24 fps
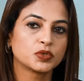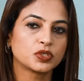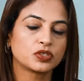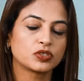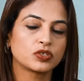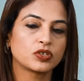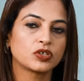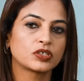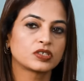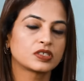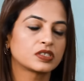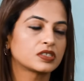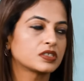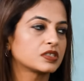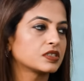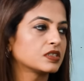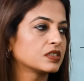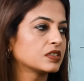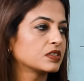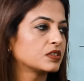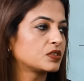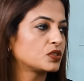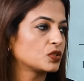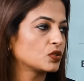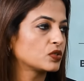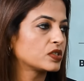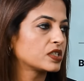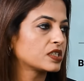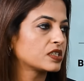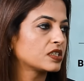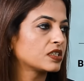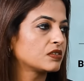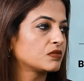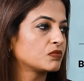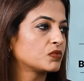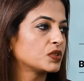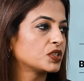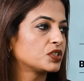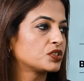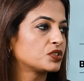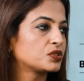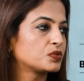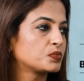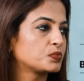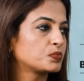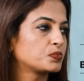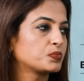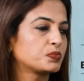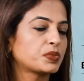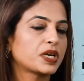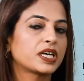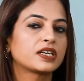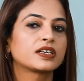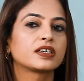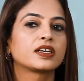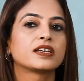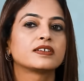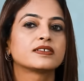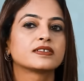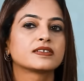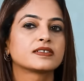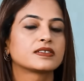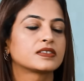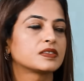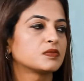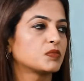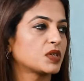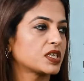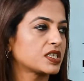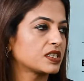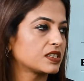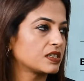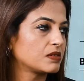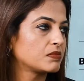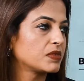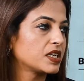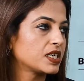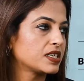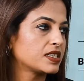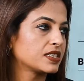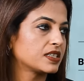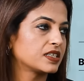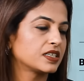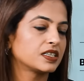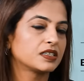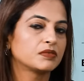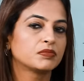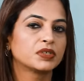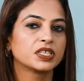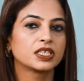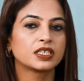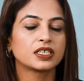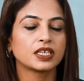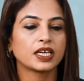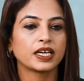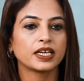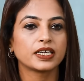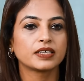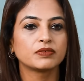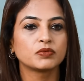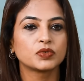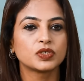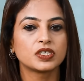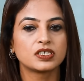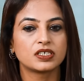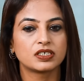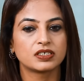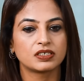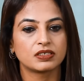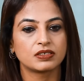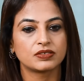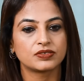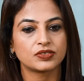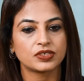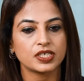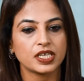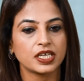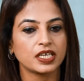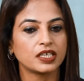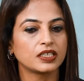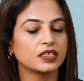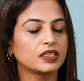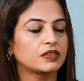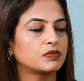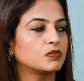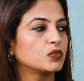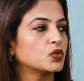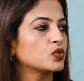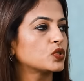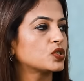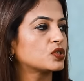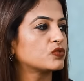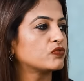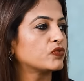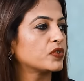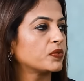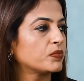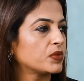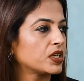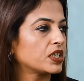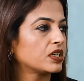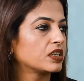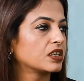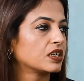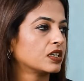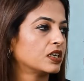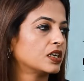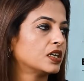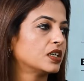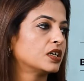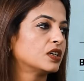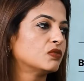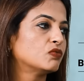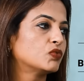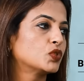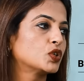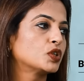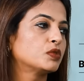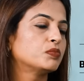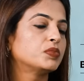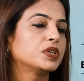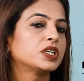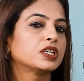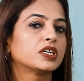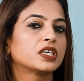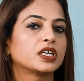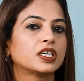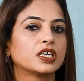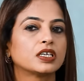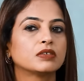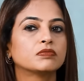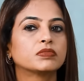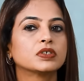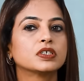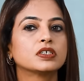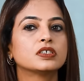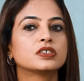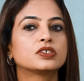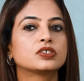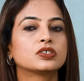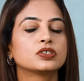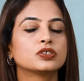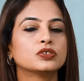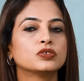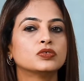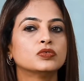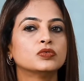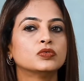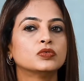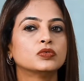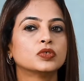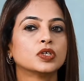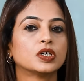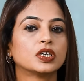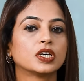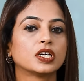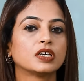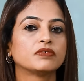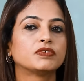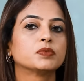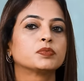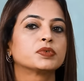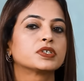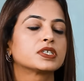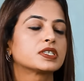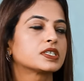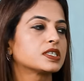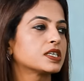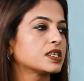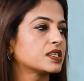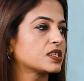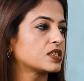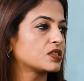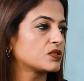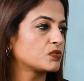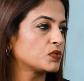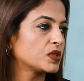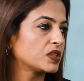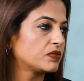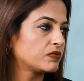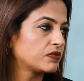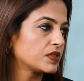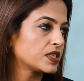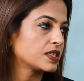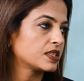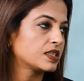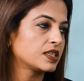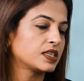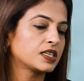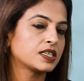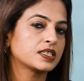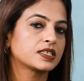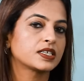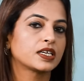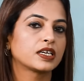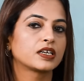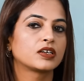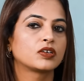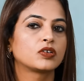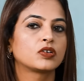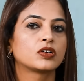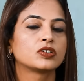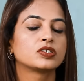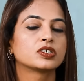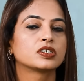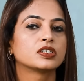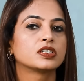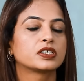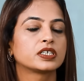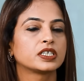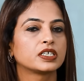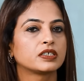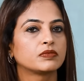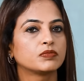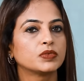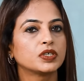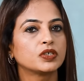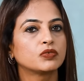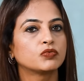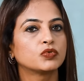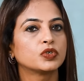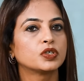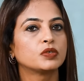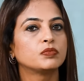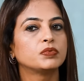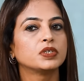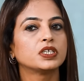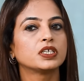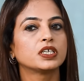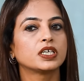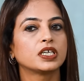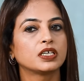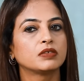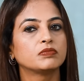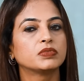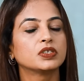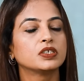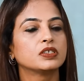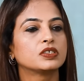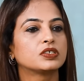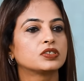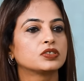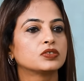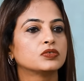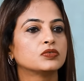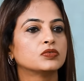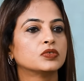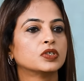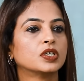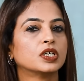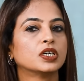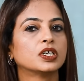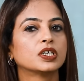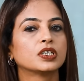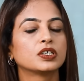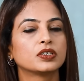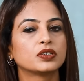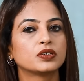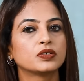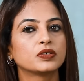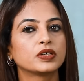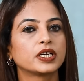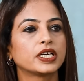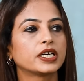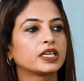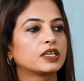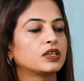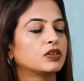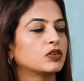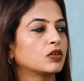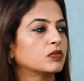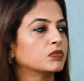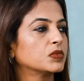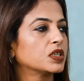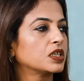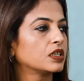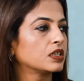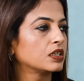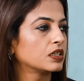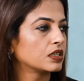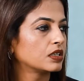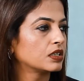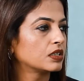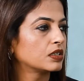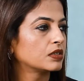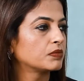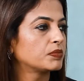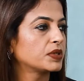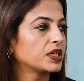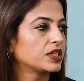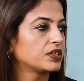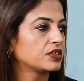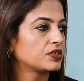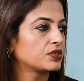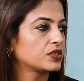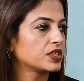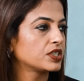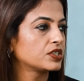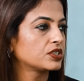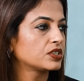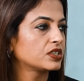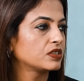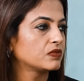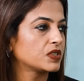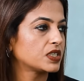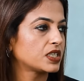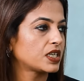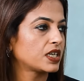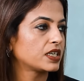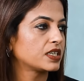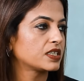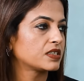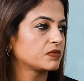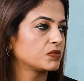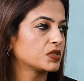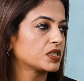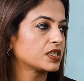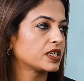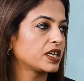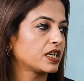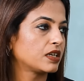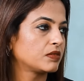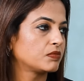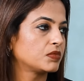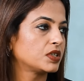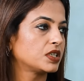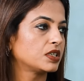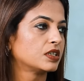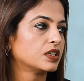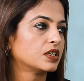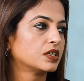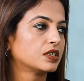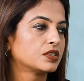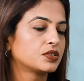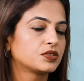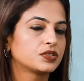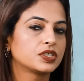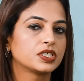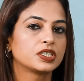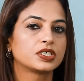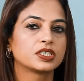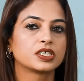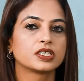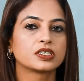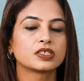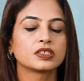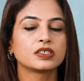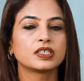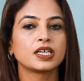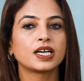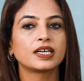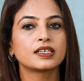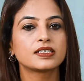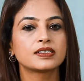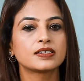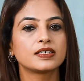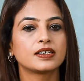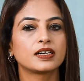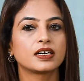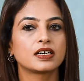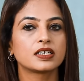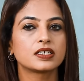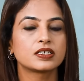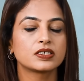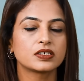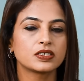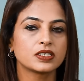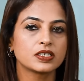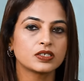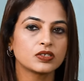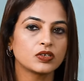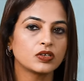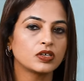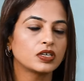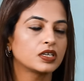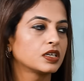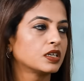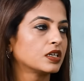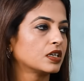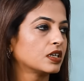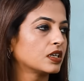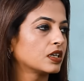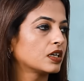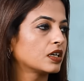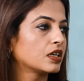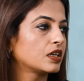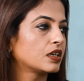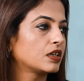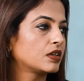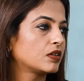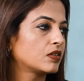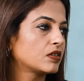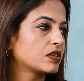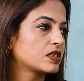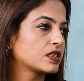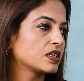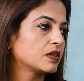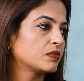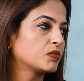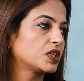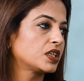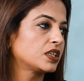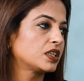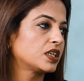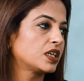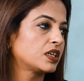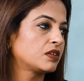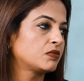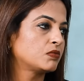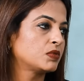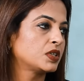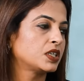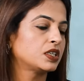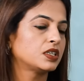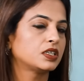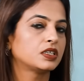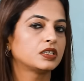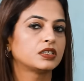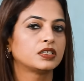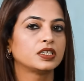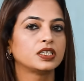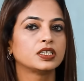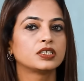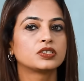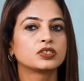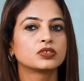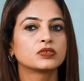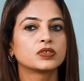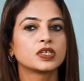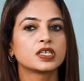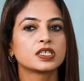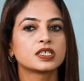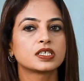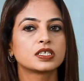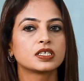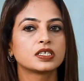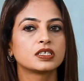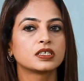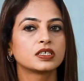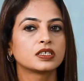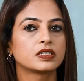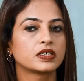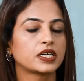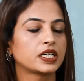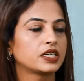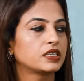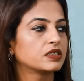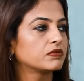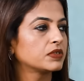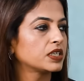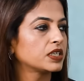Botox toxin, which paralyzes the muscle basically. But I would say that most women would be able to, if they persist with physical and psychological treatment, would be able to, you know, get normal penetration. Vaginismus can be treated. So that is a last resort, not something that we need to consider right